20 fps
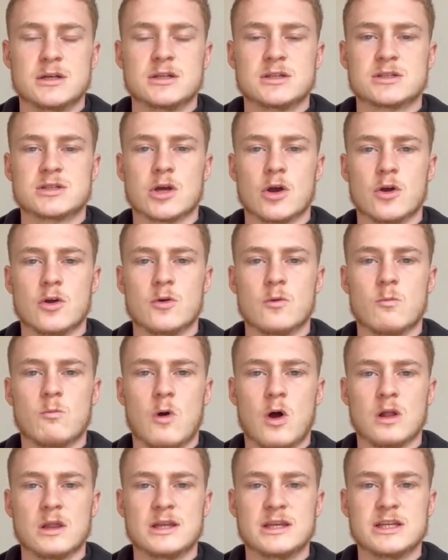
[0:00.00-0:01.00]
So
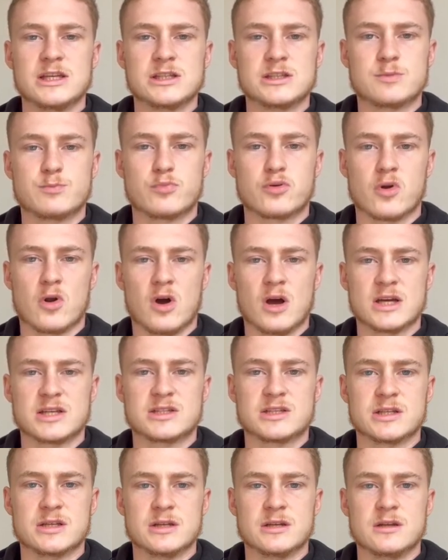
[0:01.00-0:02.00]
while he is
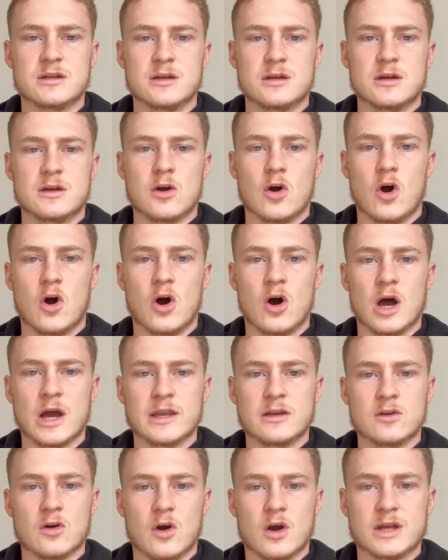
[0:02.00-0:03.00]
priced at high
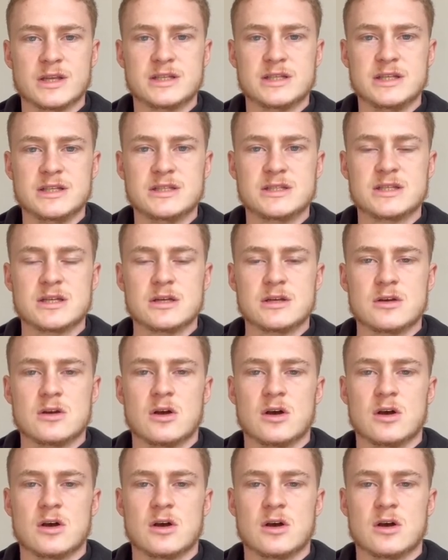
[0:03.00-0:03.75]
90s,